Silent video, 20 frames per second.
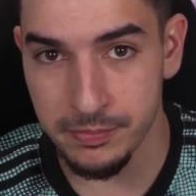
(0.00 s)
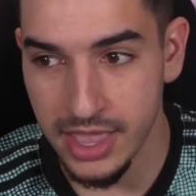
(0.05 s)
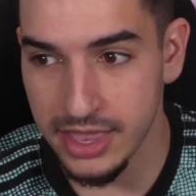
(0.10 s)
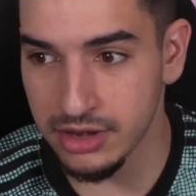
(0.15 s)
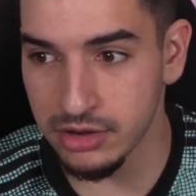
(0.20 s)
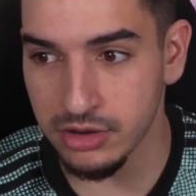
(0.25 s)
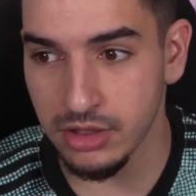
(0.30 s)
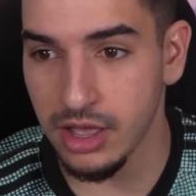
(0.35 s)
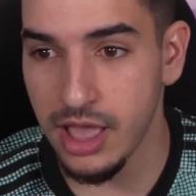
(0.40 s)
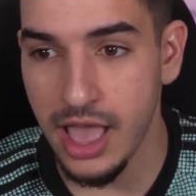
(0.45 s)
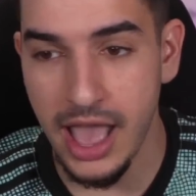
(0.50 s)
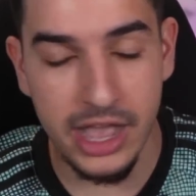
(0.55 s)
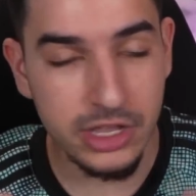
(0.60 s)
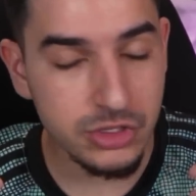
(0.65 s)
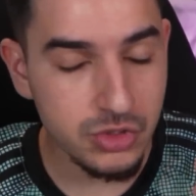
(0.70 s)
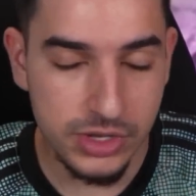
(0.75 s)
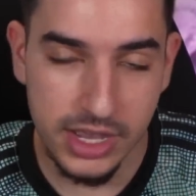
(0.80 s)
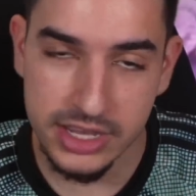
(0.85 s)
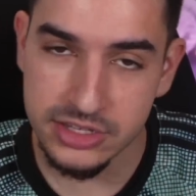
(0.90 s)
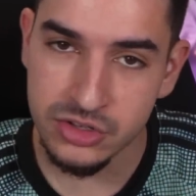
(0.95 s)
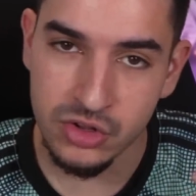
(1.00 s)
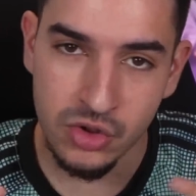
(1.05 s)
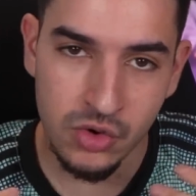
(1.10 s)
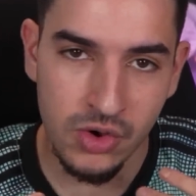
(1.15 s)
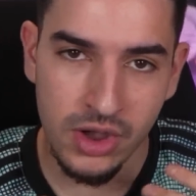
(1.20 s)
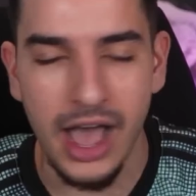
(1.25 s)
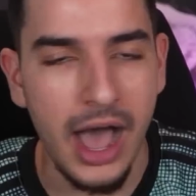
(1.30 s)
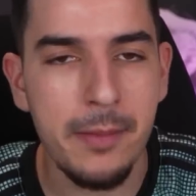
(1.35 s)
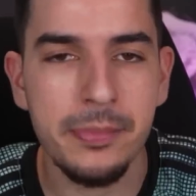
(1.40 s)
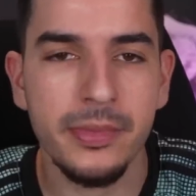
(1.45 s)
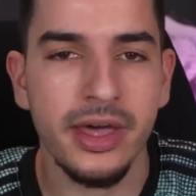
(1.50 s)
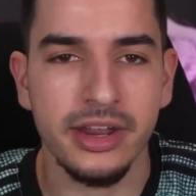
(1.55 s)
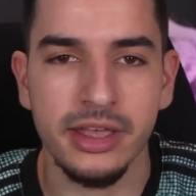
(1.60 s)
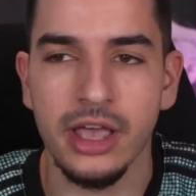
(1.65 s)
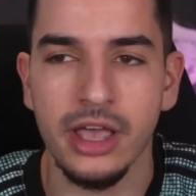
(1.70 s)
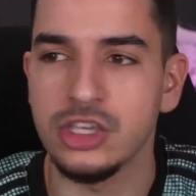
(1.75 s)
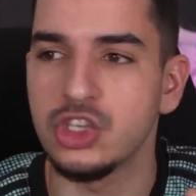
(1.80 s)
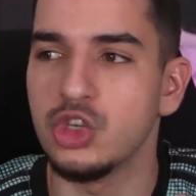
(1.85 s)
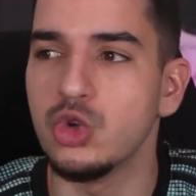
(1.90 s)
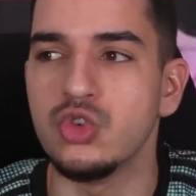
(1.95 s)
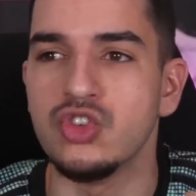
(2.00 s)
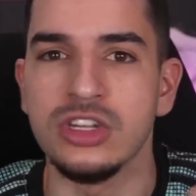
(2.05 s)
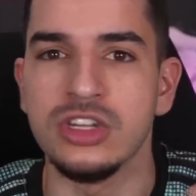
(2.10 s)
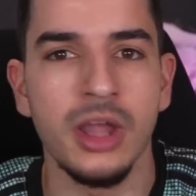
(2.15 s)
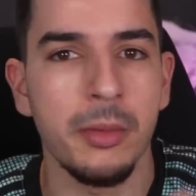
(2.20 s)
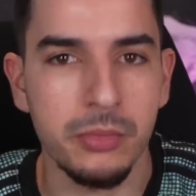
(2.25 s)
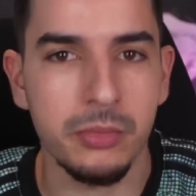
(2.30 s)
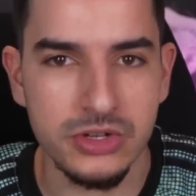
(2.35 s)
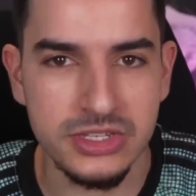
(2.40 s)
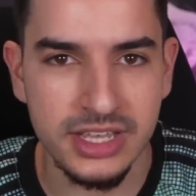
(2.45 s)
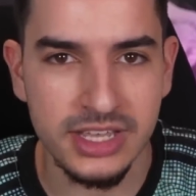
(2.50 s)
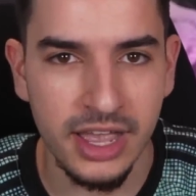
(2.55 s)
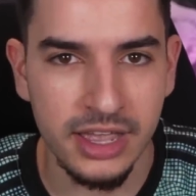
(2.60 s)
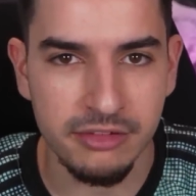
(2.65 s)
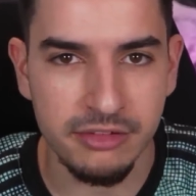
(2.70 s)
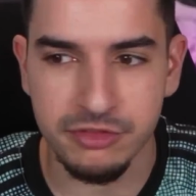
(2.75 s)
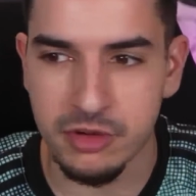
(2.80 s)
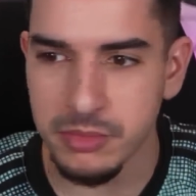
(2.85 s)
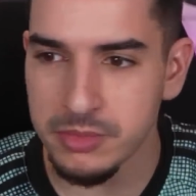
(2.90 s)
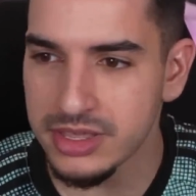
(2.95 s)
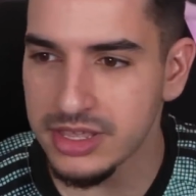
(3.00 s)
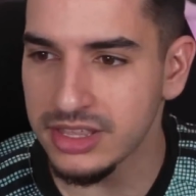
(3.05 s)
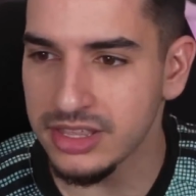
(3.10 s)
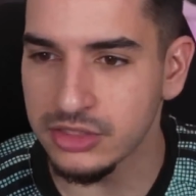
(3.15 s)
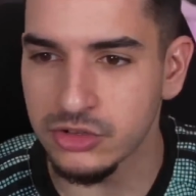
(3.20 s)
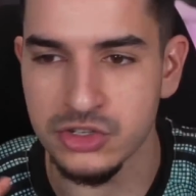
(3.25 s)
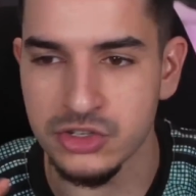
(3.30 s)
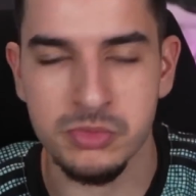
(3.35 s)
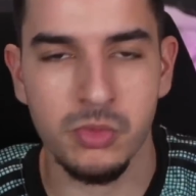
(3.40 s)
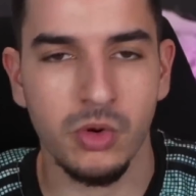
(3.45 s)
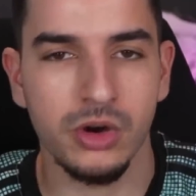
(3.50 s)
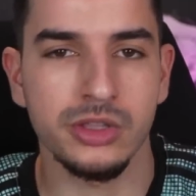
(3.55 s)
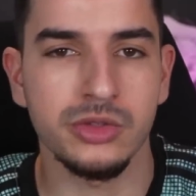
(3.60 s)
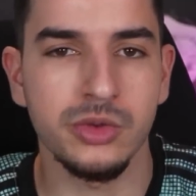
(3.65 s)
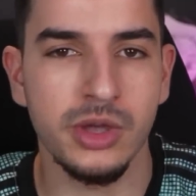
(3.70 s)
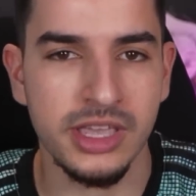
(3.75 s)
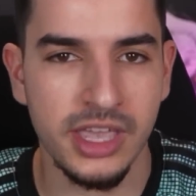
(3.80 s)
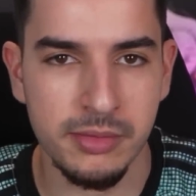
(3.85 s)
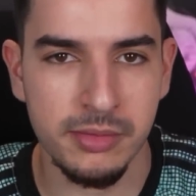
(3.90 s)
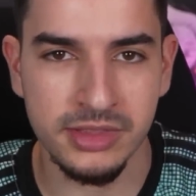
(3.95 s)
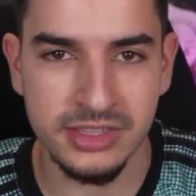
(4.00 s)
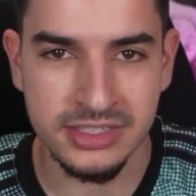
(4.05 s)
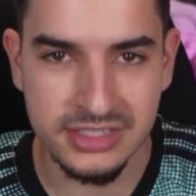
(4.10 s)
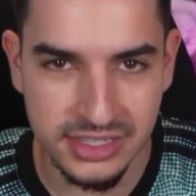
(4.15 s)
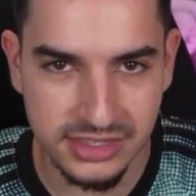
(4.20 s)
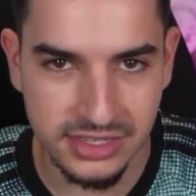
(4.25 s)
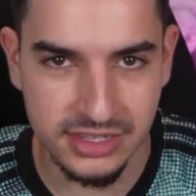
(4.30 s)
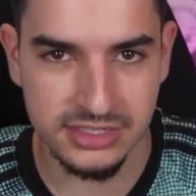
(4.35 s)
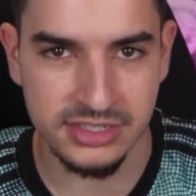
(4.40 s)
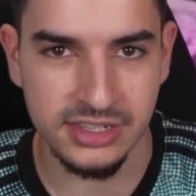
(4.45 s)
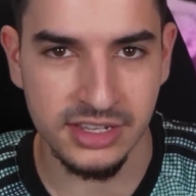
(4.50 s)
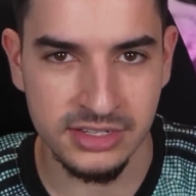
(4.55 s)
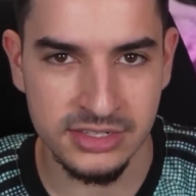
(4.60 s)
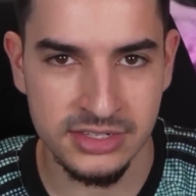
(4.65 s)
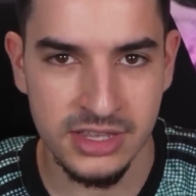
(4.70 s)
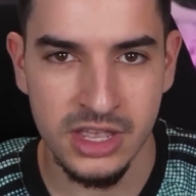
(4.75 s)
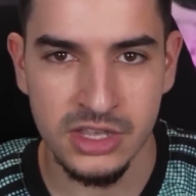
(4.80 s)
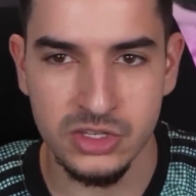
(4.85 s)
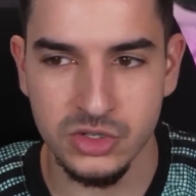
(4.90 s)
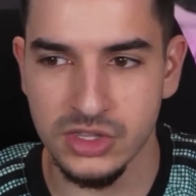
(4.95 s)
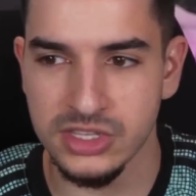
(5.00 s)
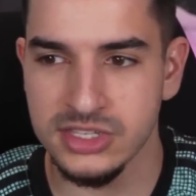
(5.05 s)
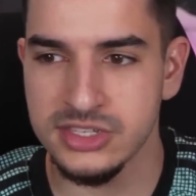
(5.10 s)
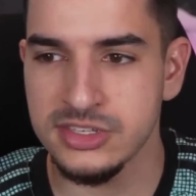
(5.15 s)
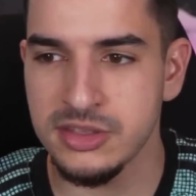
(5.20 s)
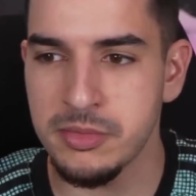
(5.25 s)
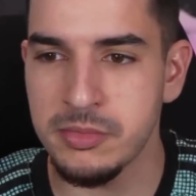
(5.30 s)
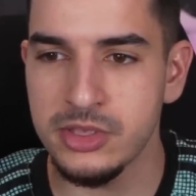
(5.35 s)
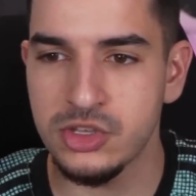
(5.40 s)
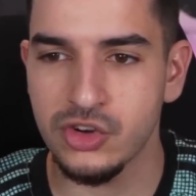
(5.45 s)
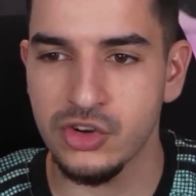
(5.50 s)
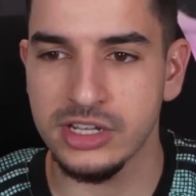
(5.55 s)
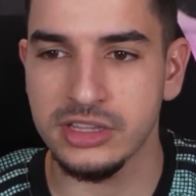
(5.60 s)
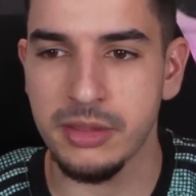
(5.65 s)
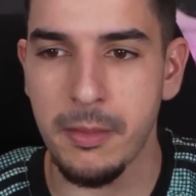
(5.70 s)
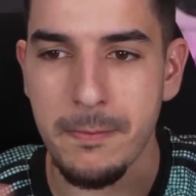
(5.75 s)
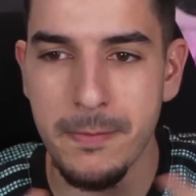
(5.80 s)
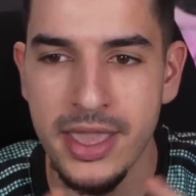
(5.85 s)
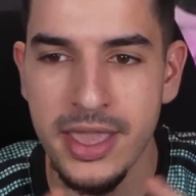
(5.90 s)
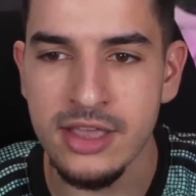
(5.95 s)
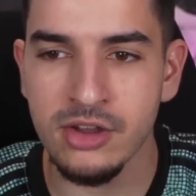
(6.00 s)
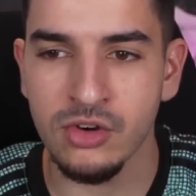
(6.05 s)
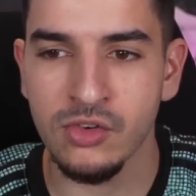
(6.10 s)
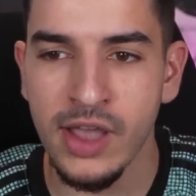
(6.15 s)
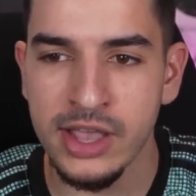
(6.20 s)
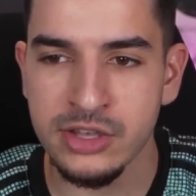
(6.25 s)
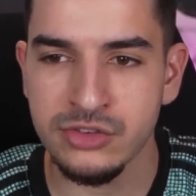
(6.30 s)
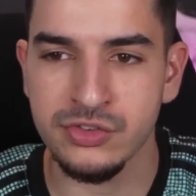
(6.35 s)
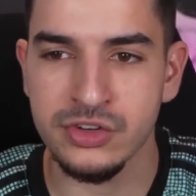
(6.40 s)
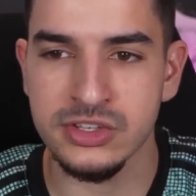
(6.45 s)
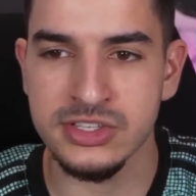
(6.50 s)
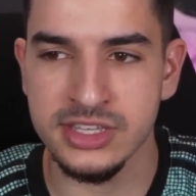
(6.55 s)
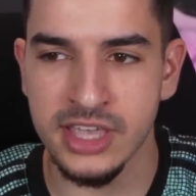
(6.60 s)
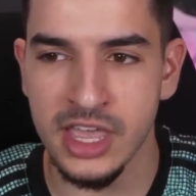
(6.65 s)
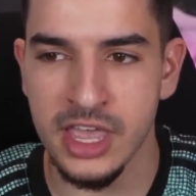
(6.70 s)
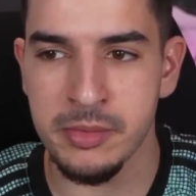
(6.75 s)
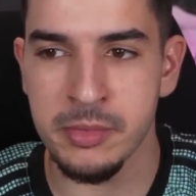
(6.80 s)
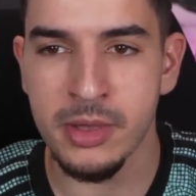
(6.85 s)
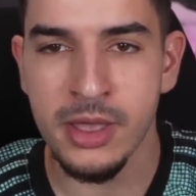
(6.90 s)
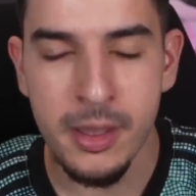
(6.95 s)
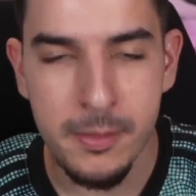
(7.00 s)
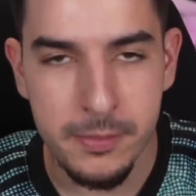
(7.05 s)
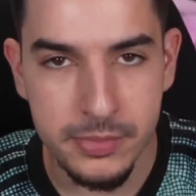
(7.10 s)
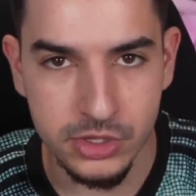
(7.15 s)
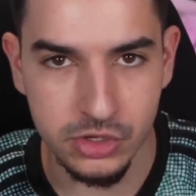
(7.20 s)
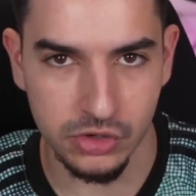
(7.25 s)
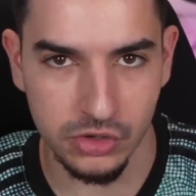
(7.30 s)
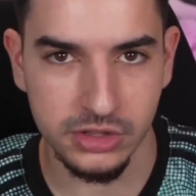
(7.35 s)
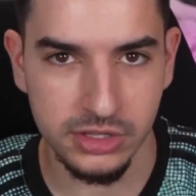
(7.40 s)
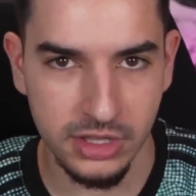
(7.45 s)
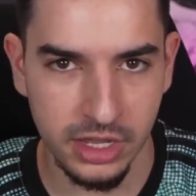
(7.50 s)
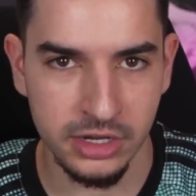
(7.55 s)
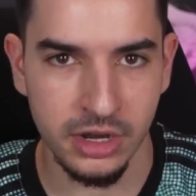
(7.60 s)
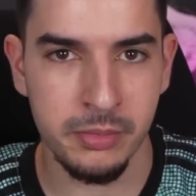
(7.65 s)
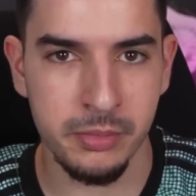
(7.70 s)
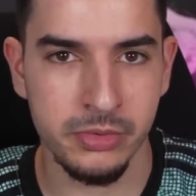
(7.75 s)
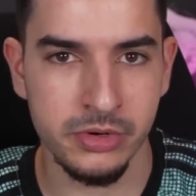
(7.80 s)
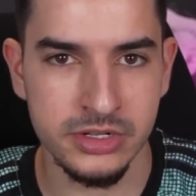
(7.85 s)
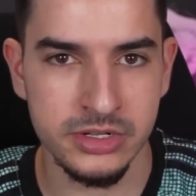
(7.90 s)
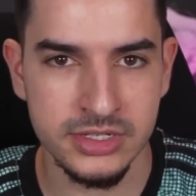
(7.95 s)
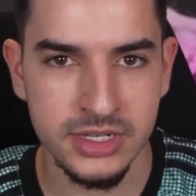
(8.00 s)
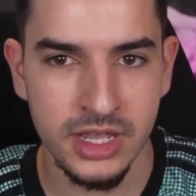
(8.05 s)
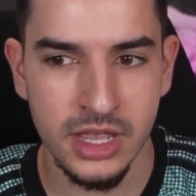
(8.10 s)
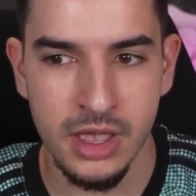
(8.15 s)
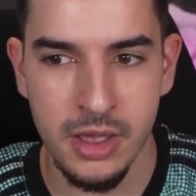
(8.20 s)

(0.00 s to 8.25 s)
And as you guys know, I'm not a huge numbers guy. For me, there's more to a game than statistics. So this isn't me trying to paint Rashford's game purely on numbers.